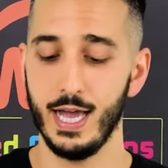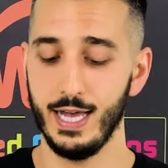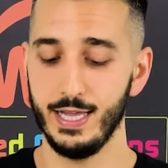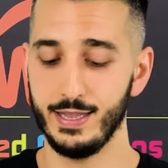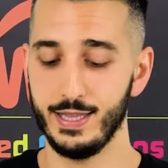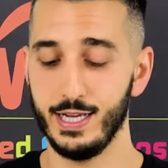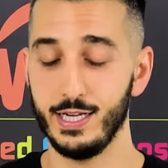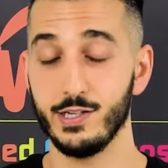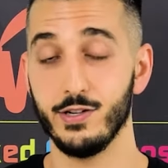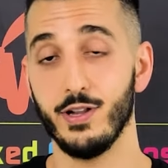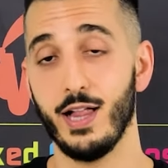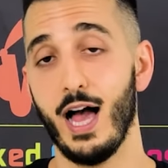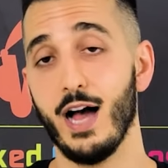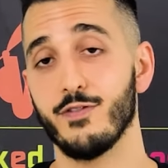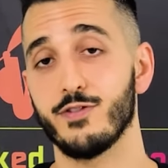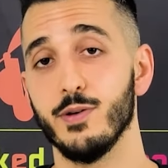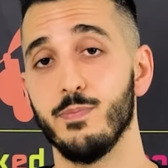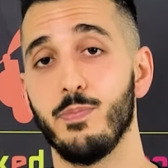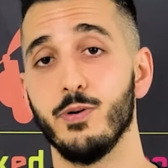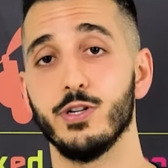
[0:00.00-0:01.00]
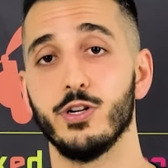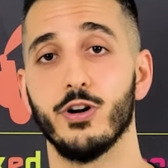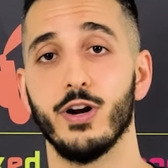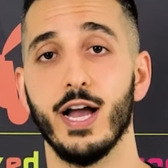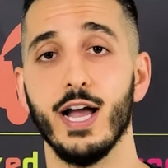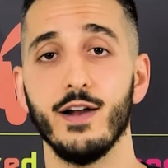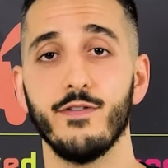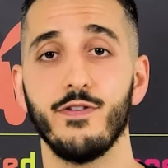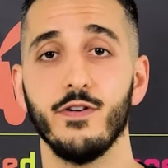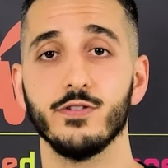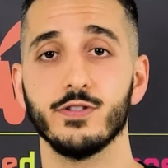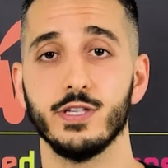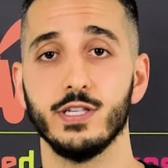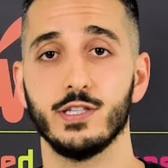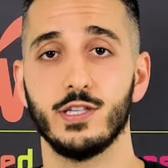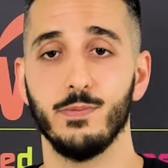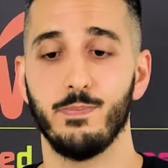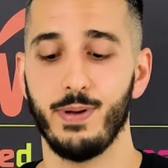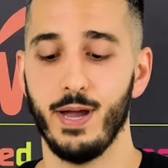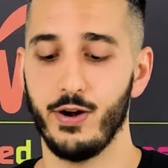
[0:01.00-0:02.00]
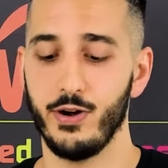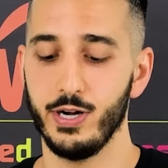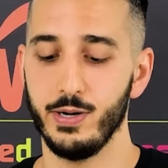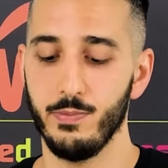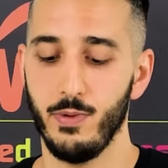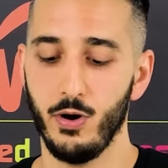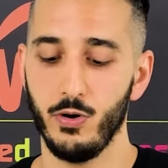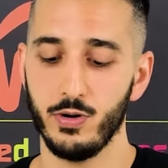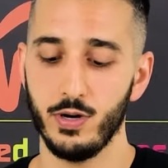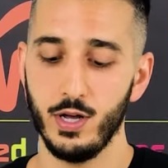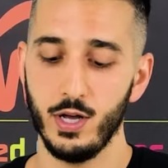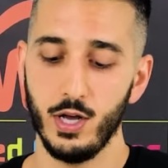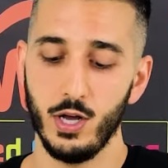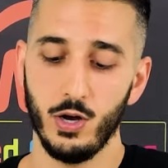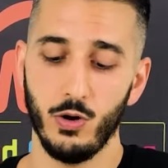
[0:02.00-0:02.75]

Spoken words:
and then you'll have to put your headphones into pairing mode,